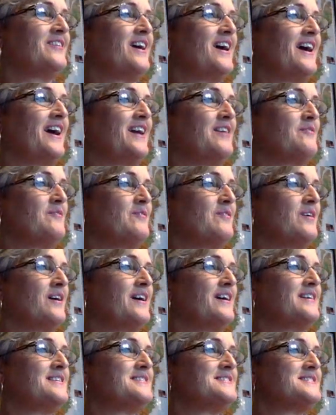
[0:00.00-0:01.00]
right.
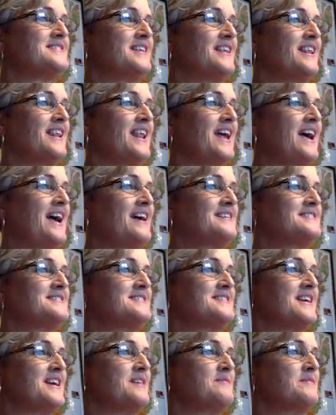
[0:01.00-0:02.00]
What is the
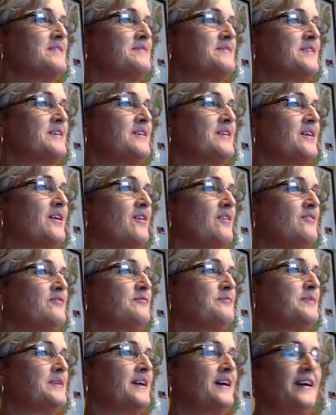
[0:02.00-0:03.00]
last name of the
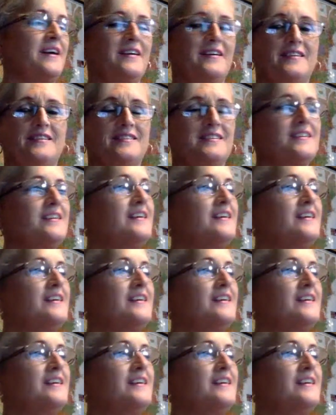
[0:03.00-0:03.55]
golf player?